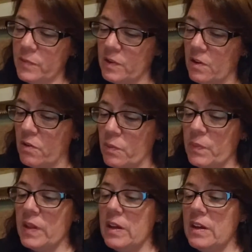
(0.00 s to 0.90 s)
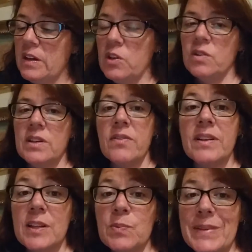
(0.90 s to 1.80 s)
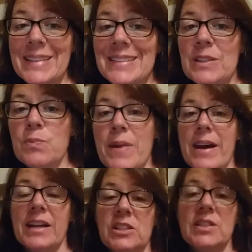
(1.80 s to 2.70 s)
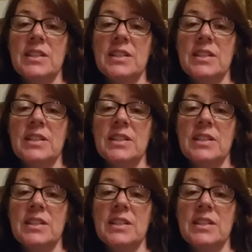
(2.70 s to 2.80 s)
So you can definitely mix and match.